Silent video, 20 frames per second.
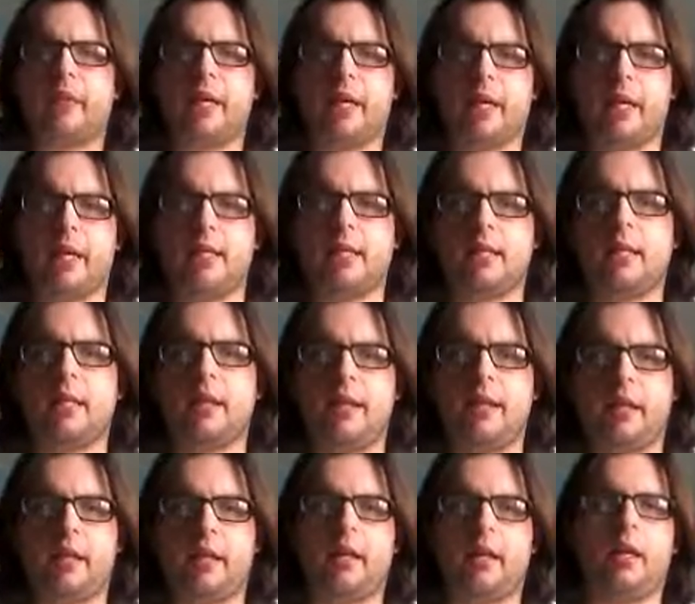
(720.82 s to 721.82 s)
Geass, I
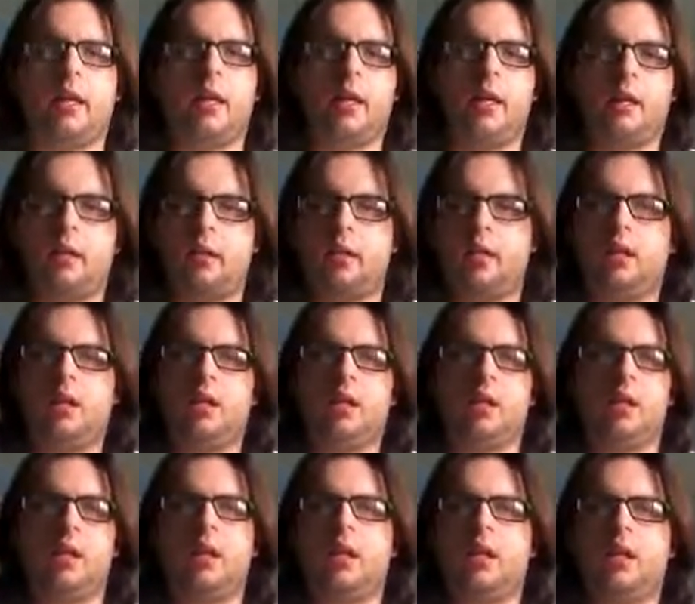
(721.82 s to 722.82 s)
think, and
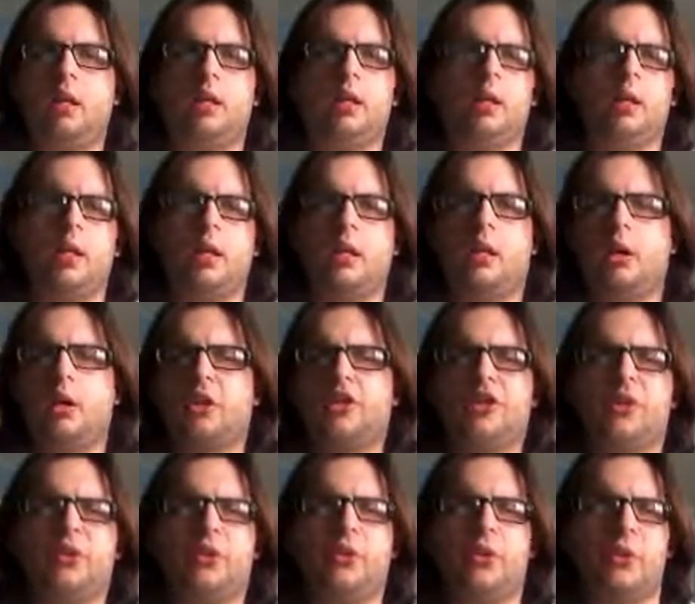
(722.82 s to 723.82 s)
in
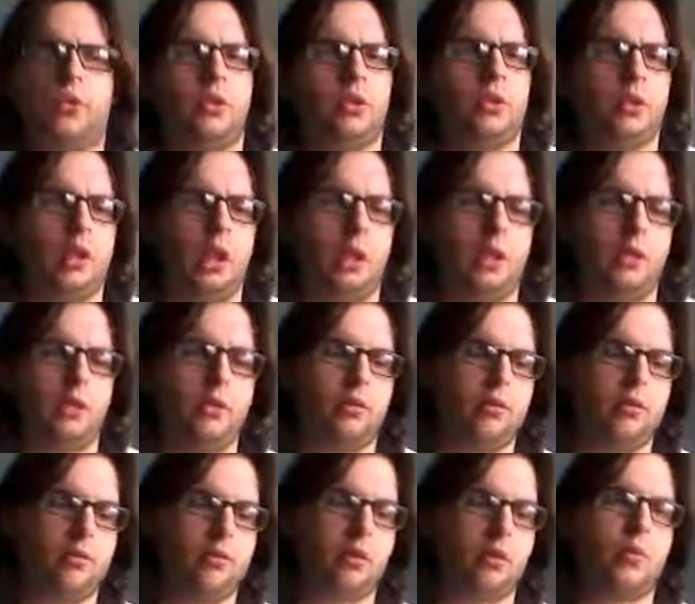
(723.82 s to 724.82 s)
R2, or
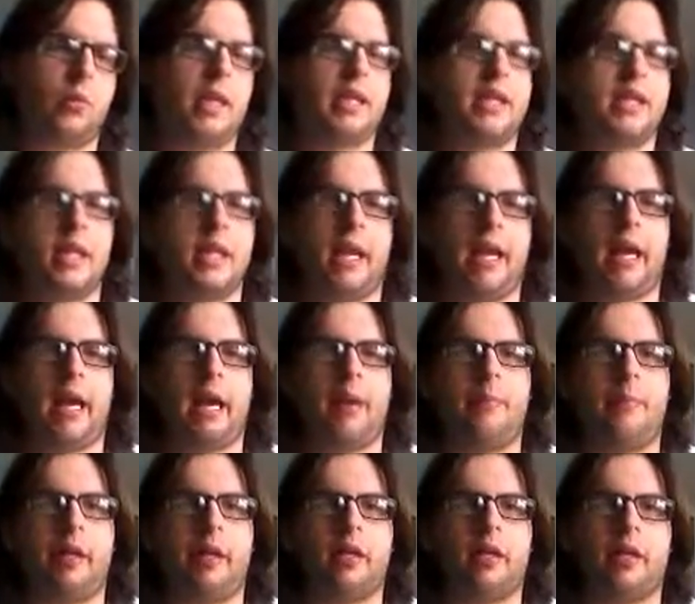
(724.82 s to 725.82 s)
erase that it
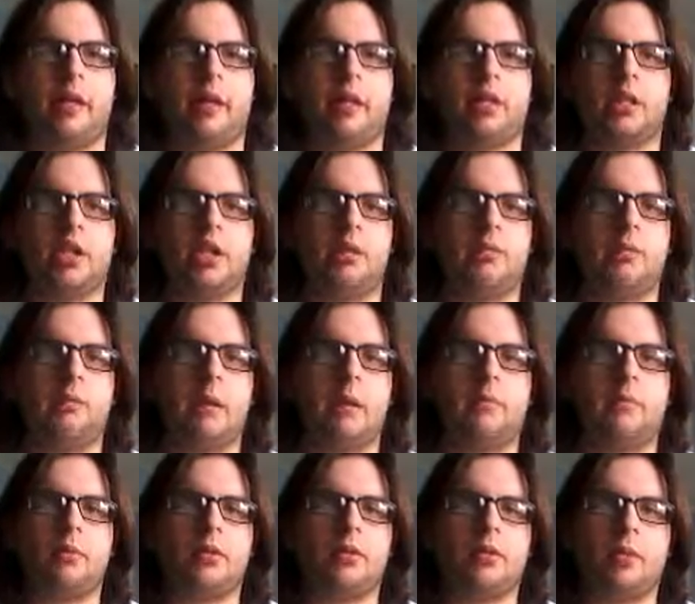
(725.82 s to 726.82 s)
happened, and she
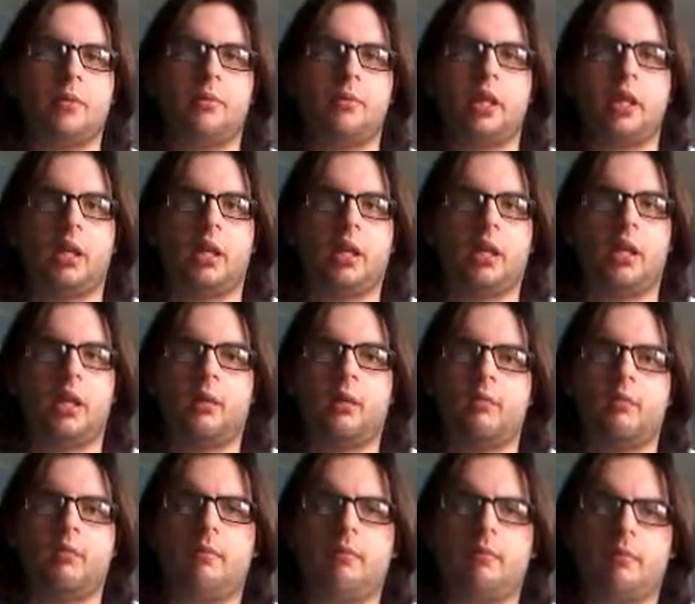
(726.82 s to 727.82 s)
remembers something, and
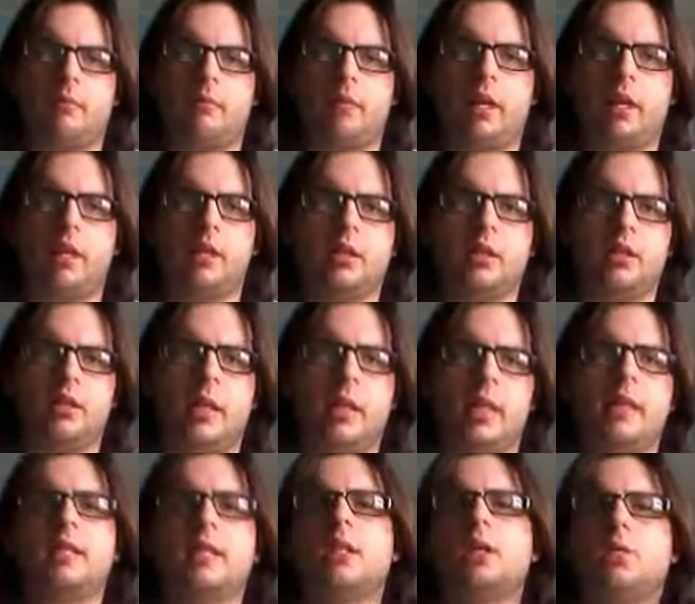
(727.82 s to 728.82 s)
it
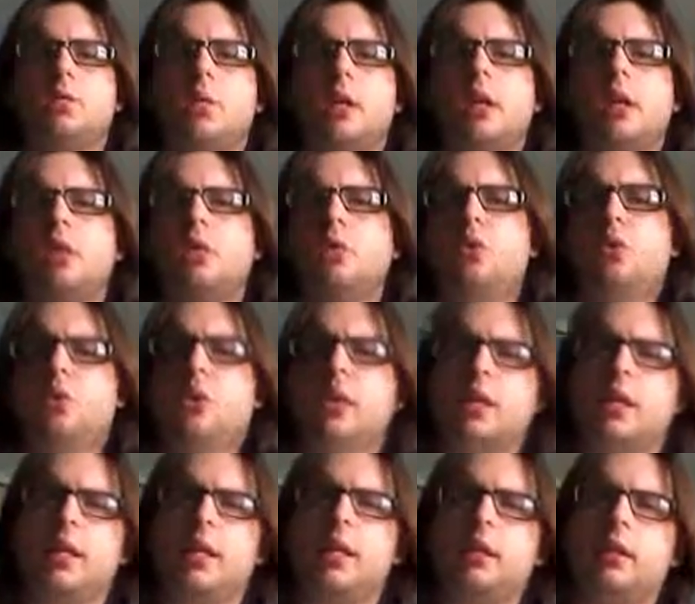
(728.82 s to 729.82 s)
has this really cool
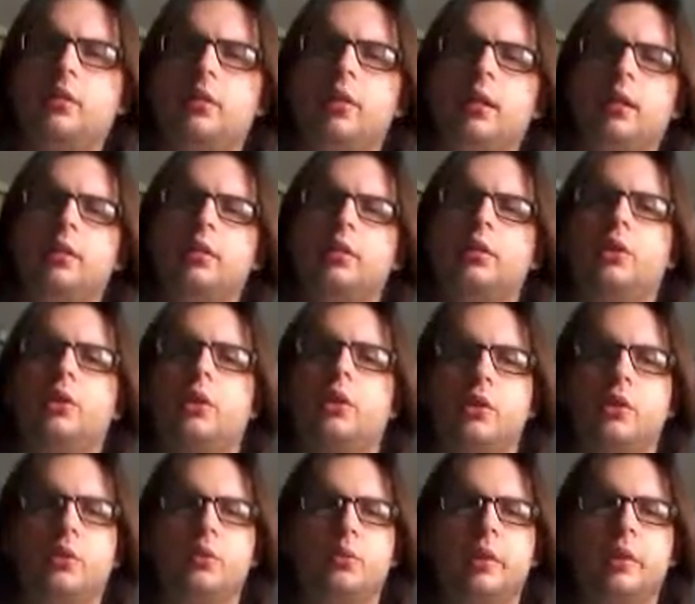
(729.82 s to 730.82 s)
scene where
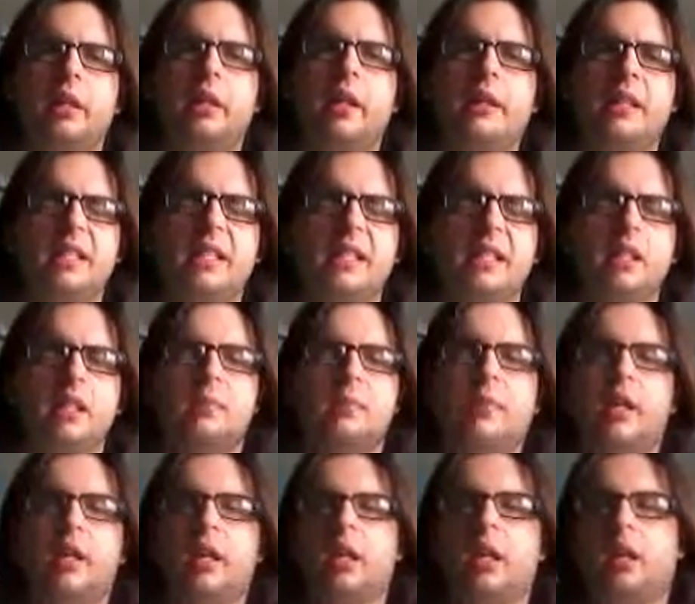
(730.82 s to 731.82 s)
Lelouch realizes
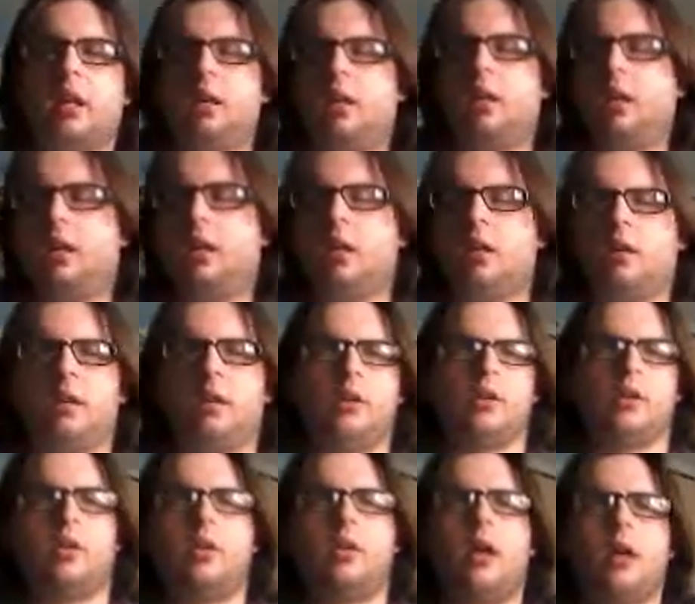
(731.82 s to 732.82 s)
something, and
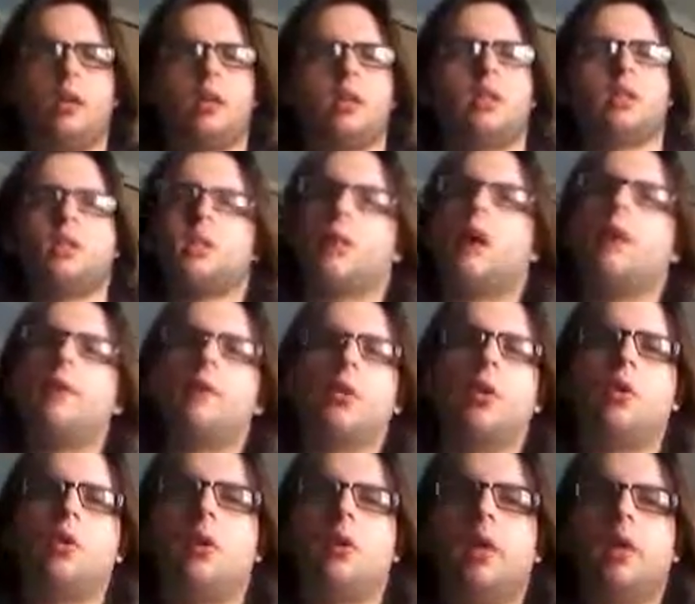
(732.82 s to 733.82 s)
there's a lot of stuff
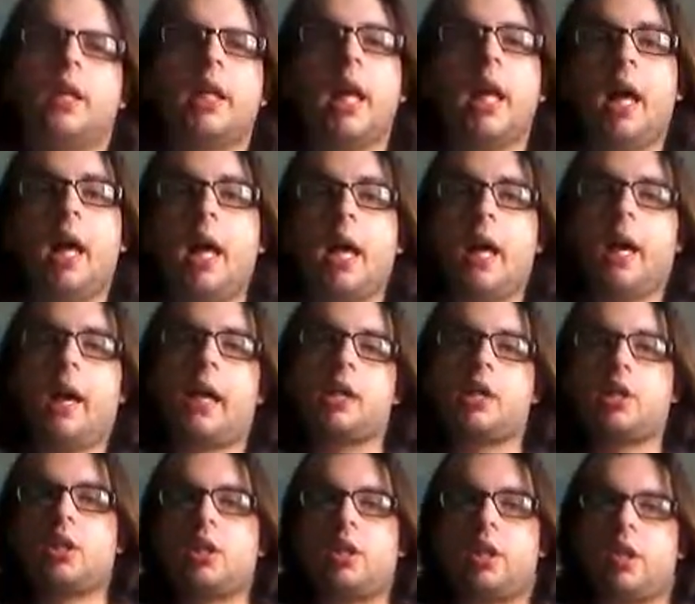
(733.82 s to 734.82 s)
going on. And
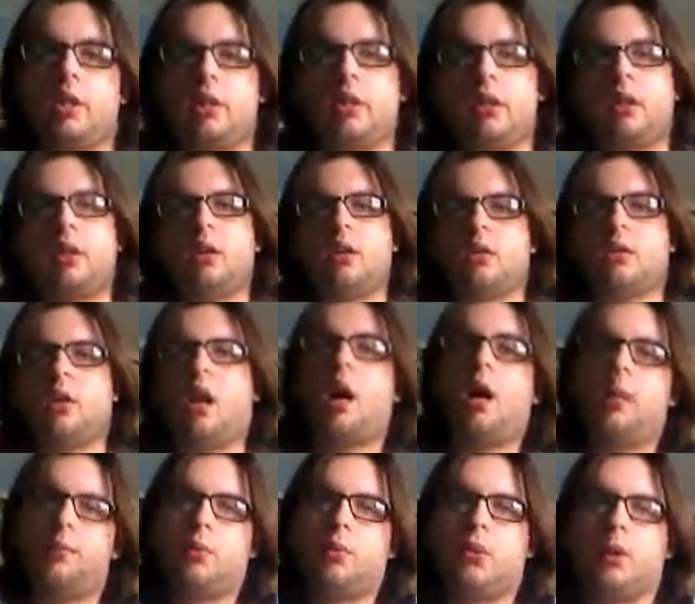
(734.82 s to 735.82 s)
actually, there are a
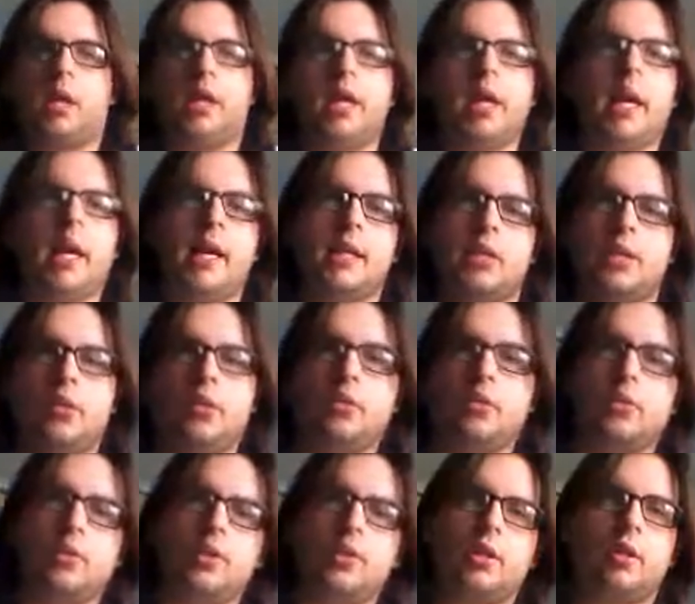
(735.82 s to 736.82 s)
lot more Geass
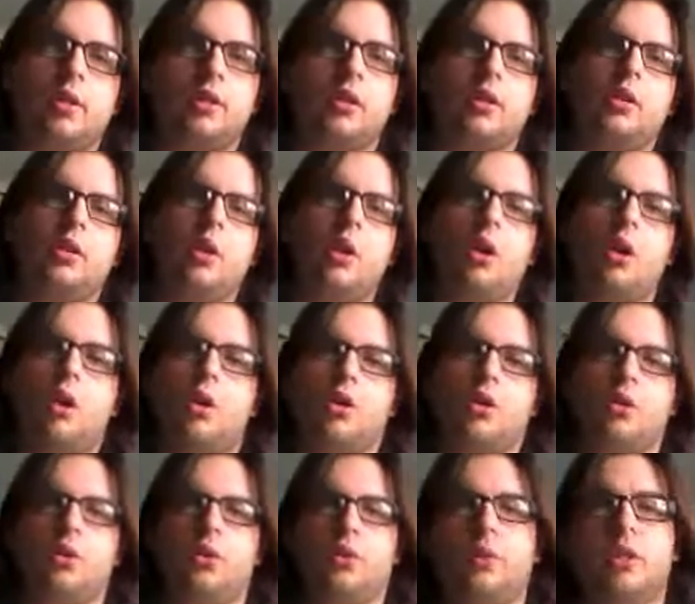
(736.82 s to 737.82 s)
users in
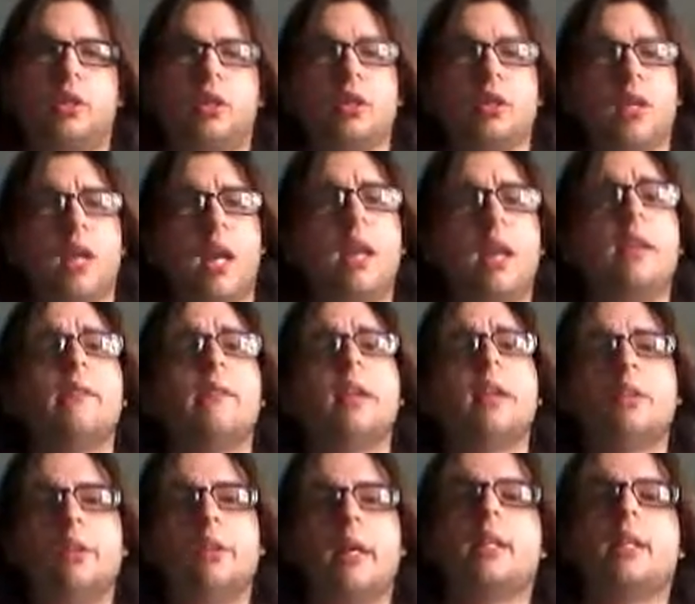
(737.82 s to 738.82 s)
R2, which is kind of
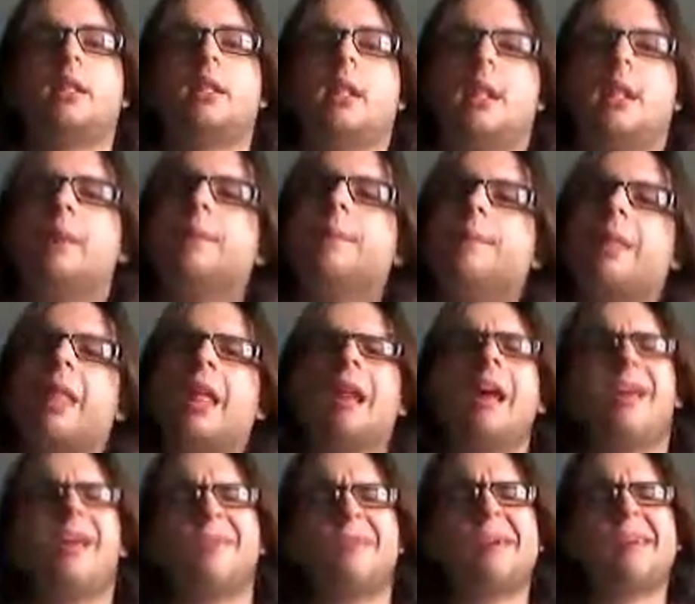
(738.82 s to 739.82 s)
interesting,
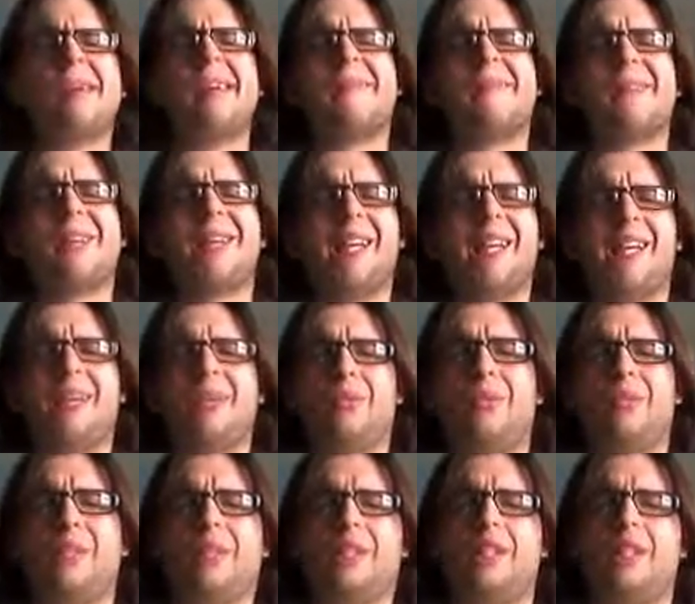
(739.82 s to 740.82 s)
but I feel like
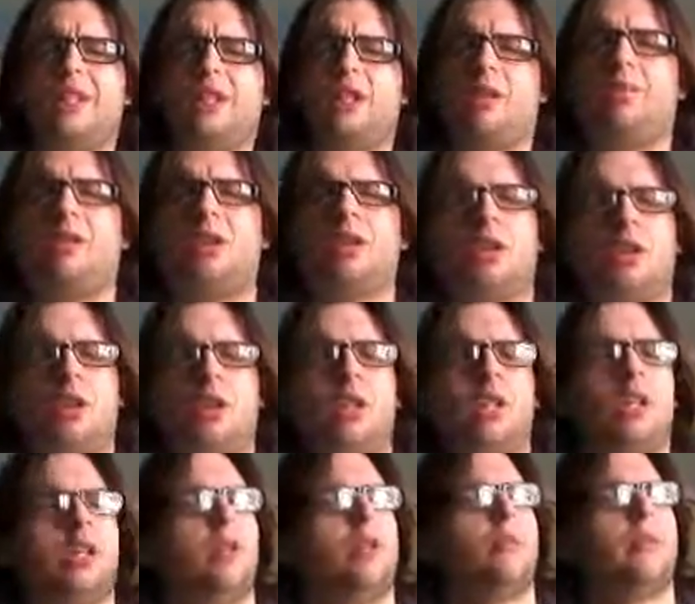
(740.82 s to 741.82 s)
it jumped the
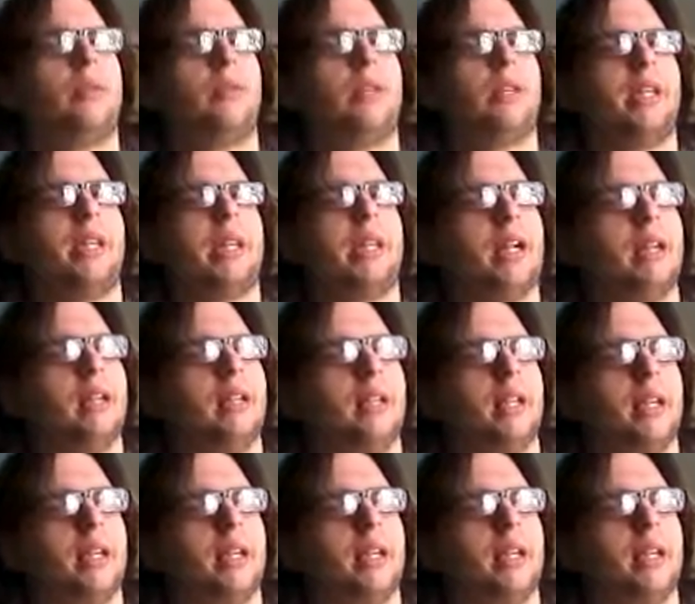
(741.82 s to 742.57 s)
shark a little bit with that.